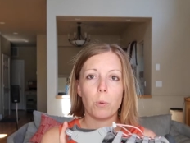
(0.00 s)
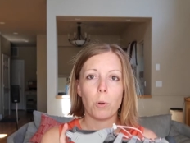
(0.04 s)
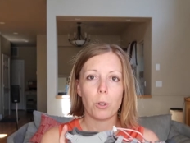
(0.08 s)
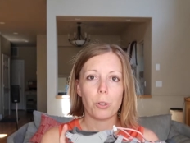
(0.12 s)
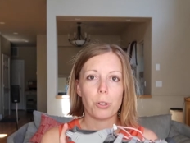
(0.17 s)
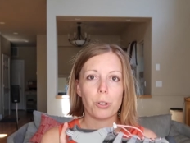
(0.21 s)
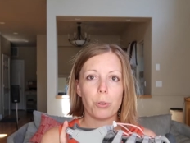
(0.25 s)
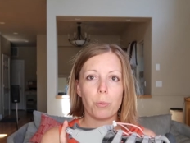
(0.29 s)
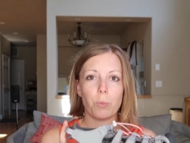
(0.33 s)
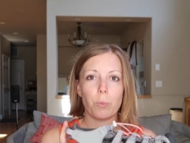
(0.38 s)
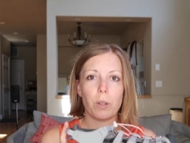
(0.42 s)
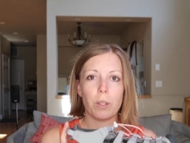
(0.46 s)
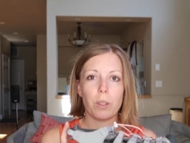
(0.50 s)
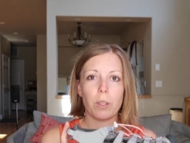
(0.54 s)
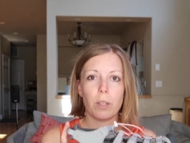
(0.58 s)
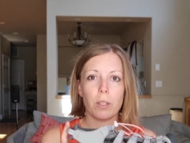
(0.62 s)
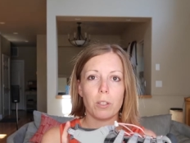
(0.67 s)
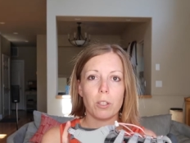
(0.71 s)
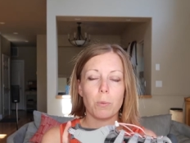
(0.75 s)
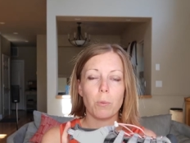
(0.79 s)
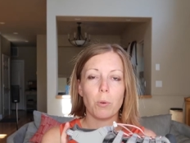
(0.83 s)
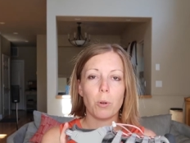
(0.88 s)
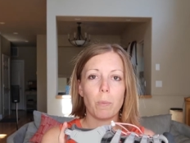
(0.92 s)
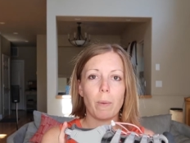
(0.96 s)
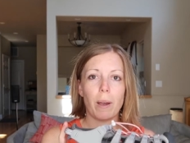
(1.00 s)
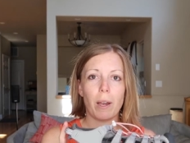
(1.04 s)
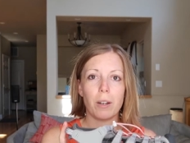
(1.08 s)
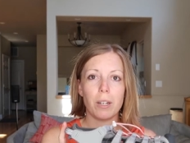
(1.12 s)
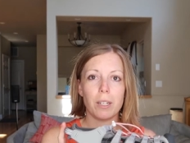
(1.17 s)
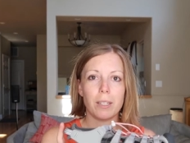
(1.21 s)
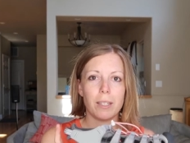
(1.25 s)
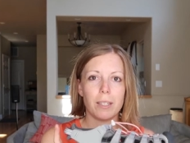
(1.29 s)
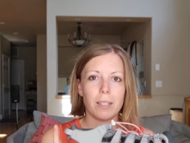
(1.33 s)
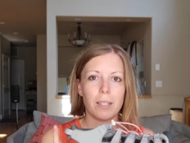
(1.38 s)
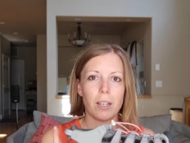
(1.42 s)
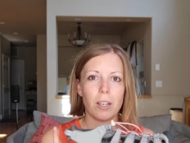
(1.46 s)
wash with a small
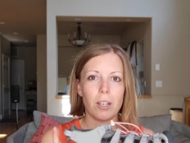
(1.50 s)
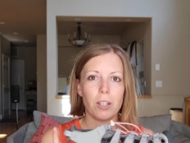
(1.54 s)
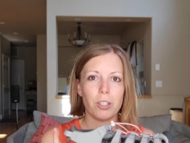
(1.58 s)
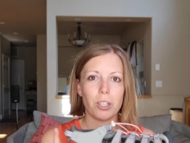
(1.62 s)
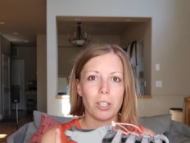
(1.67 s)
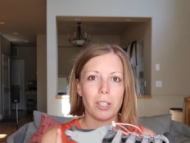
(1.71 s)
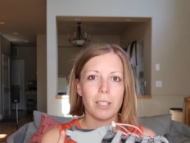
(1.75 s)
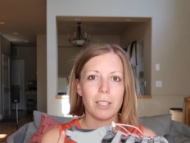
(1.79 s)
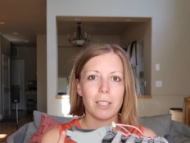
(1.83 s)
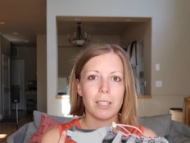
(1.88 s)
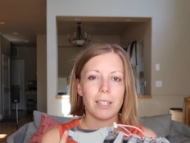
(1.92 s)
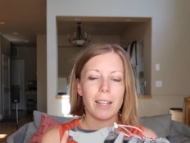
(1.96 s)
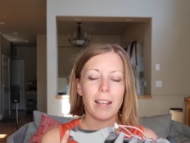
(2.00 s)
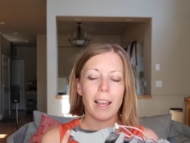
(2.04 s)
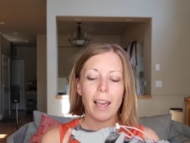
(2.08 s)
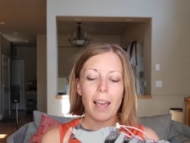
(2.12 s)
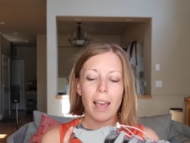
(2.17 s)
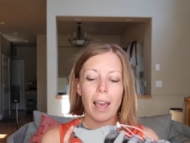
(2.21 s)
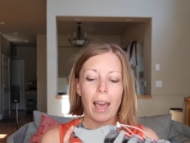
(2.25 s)
amount of detergent,